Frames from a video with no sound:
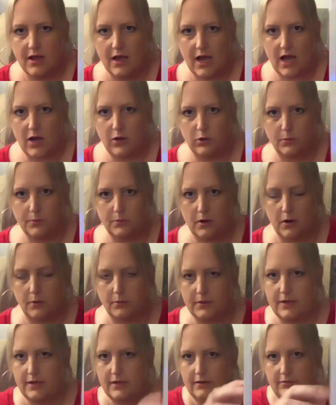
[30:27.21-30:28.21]
I will
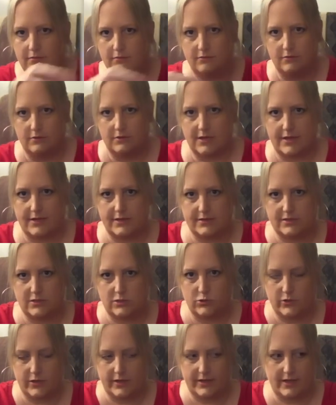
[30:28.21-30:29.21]
probably like
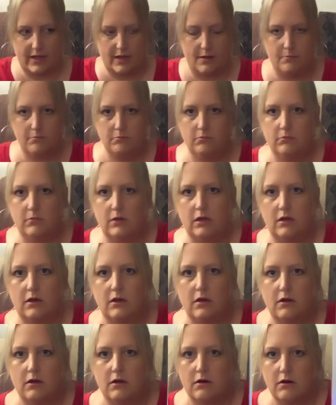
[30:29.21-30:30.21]
string them
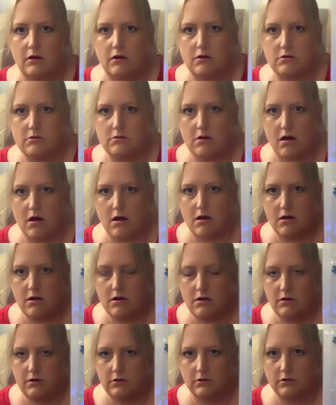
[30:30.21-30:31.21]

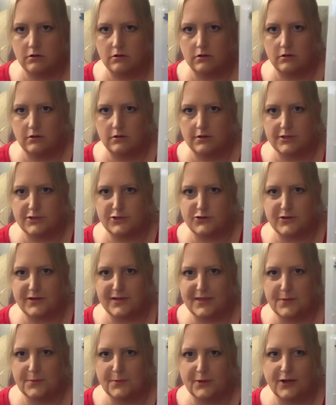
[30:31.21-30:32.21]
along, string
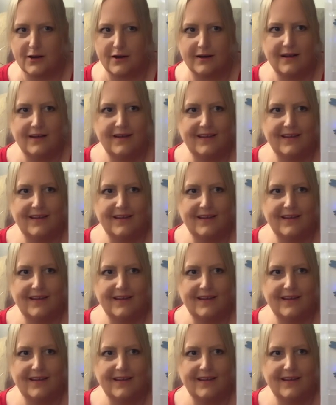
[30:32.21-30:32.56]
them along,